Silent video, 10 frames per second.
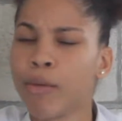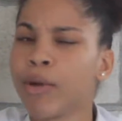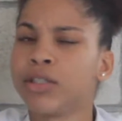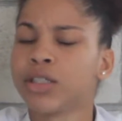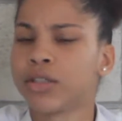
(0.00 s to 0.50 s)

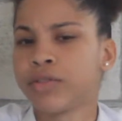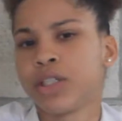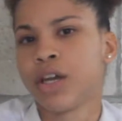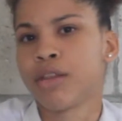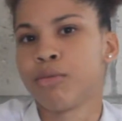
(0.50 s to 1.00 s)
months out of
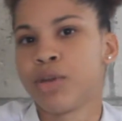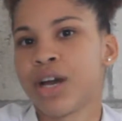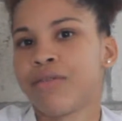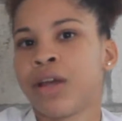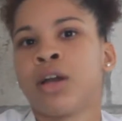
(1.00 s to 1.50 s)
the year than we
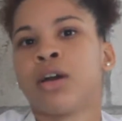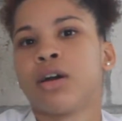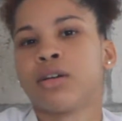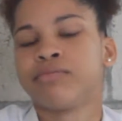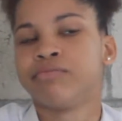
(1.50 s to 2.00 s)
have, like,
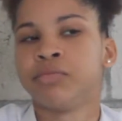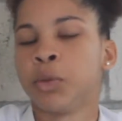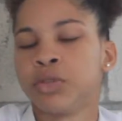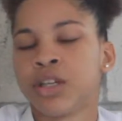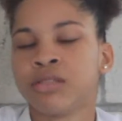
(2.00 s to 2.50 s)

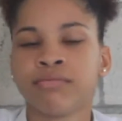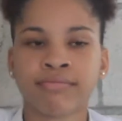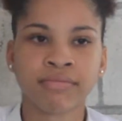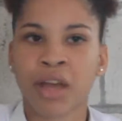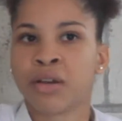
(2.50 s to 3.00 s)
no sun
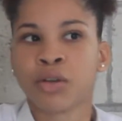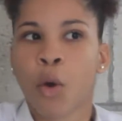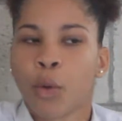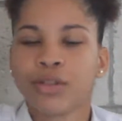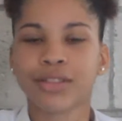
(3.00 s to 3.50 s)
and
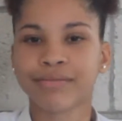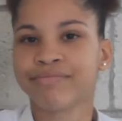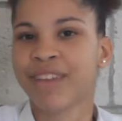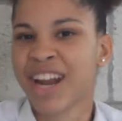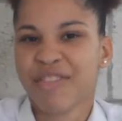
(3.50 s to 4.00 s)
cold
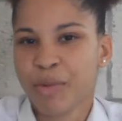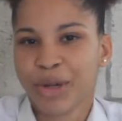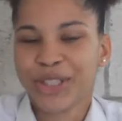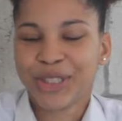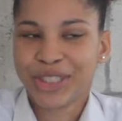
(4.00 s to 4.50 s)
and have to
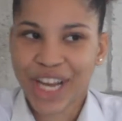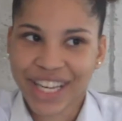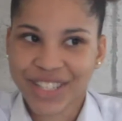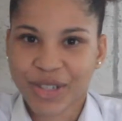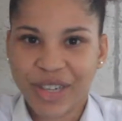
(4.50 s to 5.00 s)
wear just
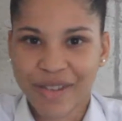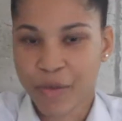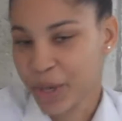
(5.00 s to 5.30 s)
jackets or whatever.